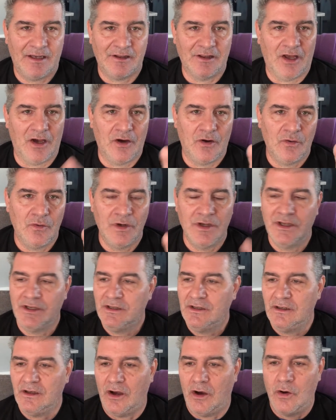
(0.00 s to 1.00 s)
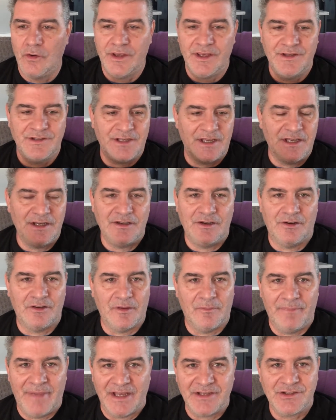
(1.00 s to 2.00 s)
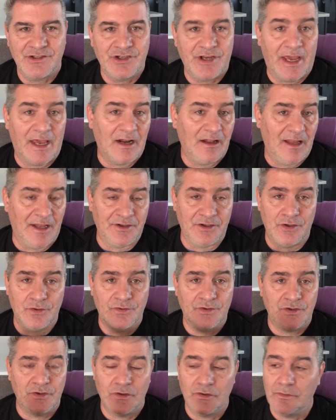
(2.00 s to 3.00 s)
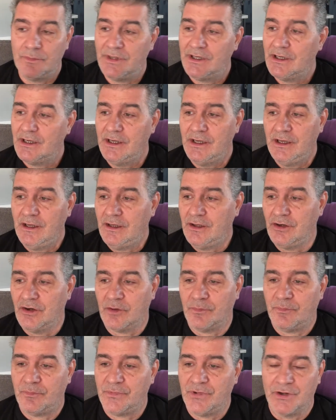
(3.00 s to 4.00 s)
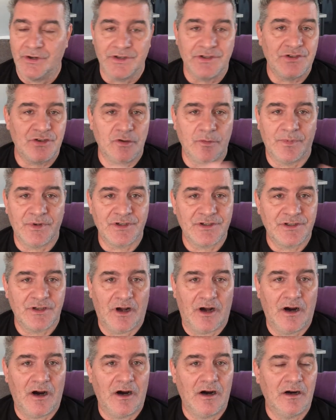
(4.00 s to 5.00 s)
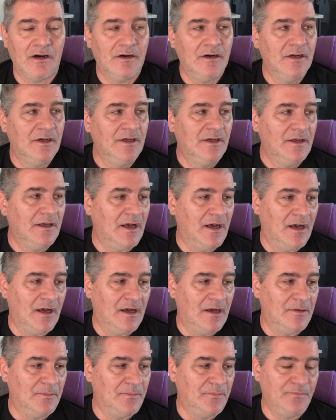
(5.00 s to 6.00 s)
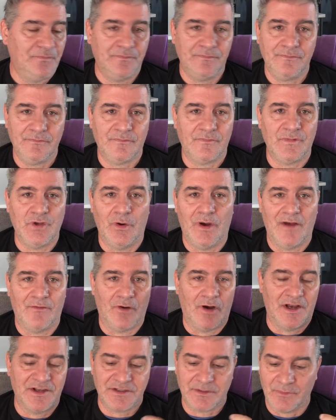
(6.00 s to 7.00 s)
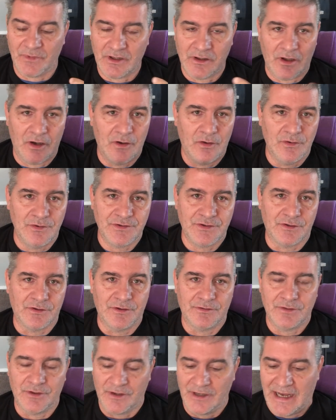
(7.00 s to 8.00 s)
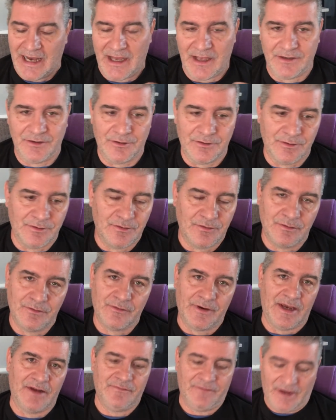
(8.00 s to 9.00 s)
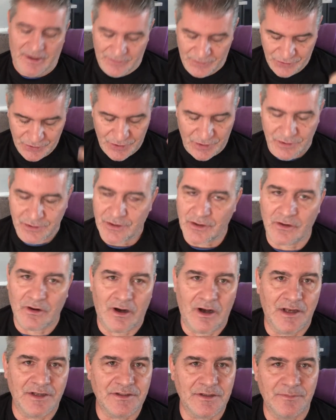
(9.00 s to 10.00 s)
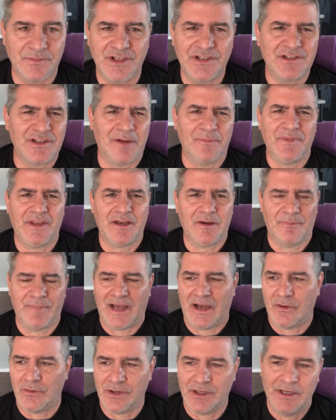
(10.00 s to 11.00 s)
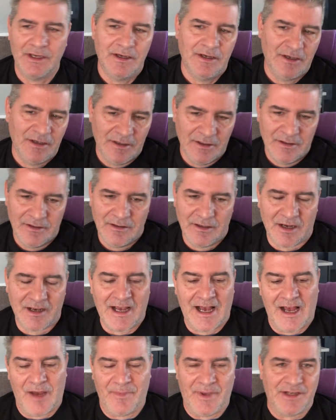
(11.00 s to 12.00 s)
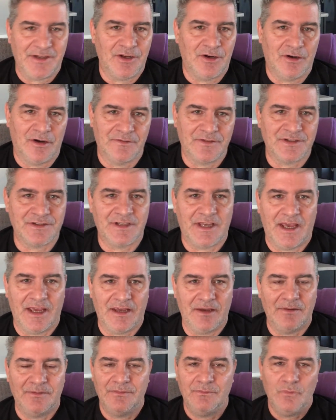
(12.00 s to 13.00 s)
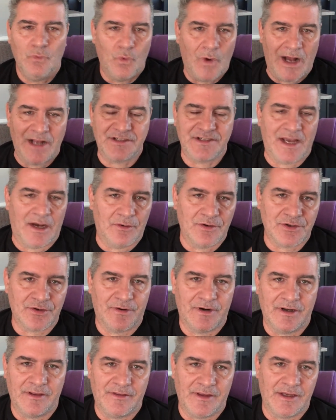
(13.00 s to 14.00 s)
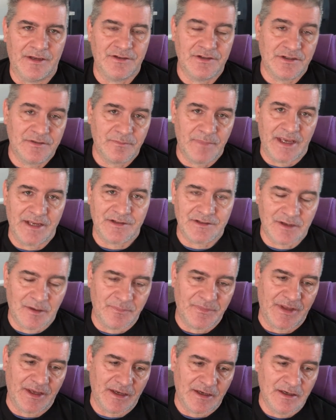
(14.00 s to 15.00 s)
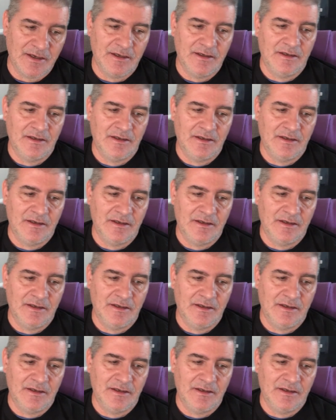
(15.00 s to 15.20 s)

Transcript: hello. Okies Eden, you're the best channel on YouTube. You're a superstar. Uh, you have awesome clothes. Your grandfather's shirts are awesome. Just something about a comment. You don't have to say watch hours or anything. Just make something